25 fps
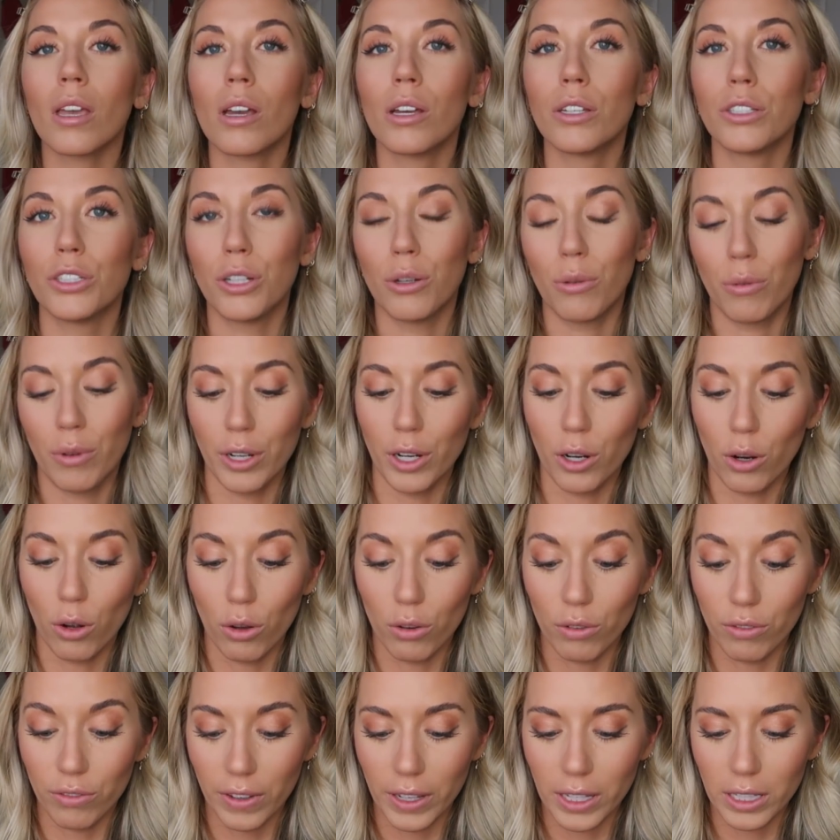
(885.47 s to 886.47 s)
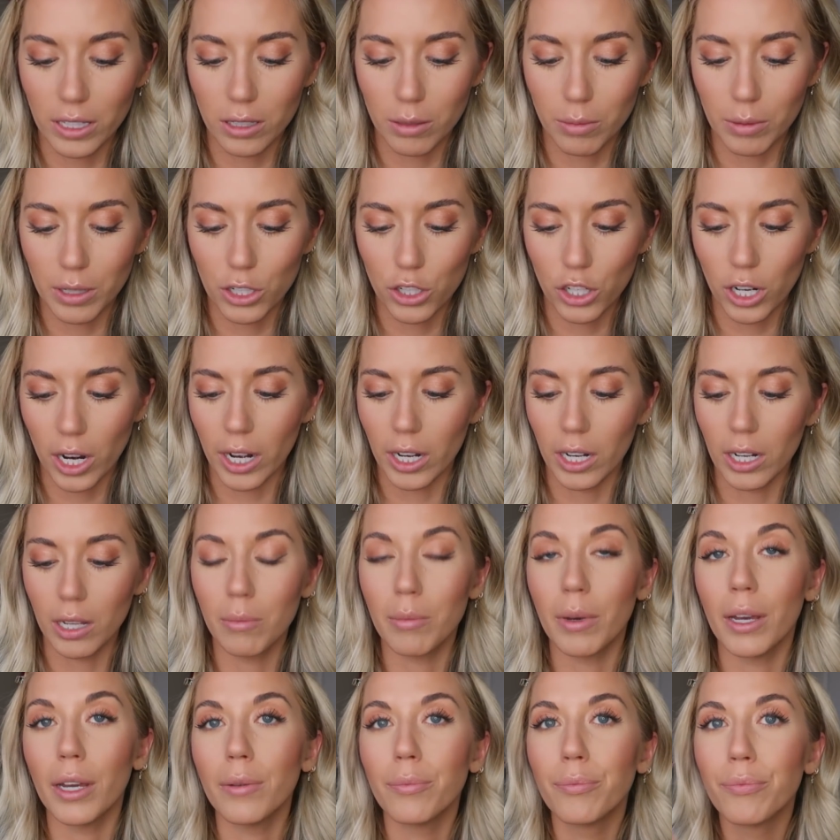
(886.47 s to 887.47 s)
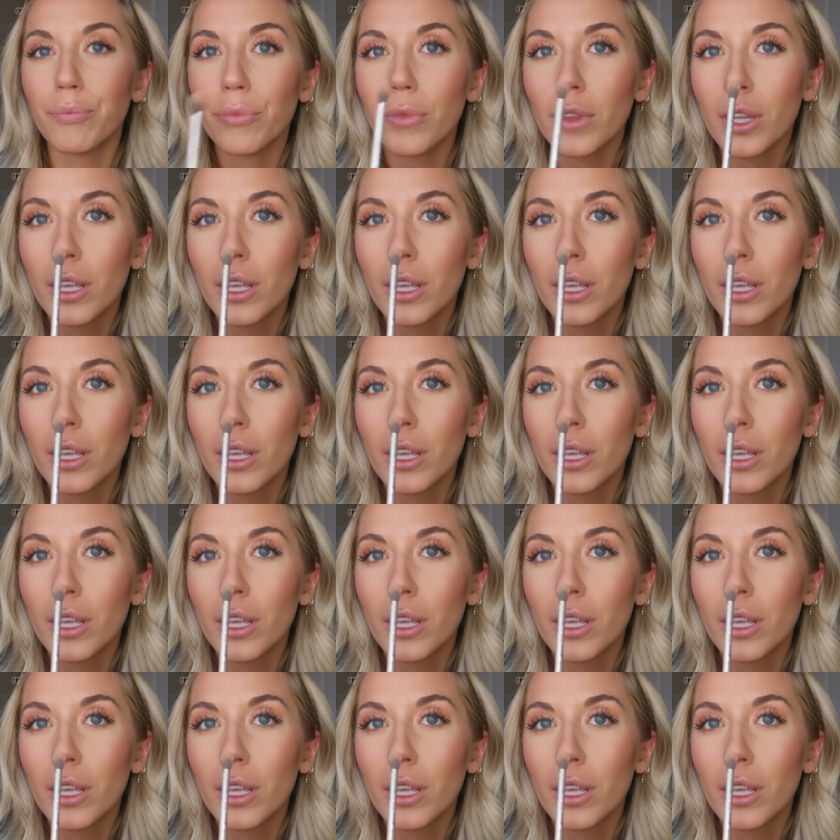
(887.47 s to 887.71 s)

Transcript: because you don't want your whole face to be shiny, but